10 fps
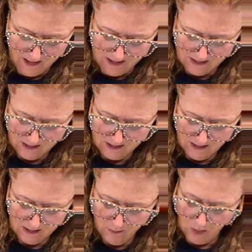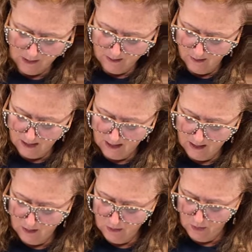fun. It's just a small little
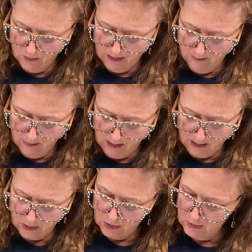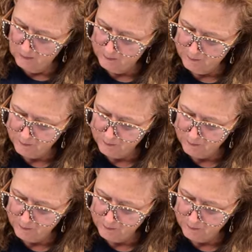kit. You don't need much.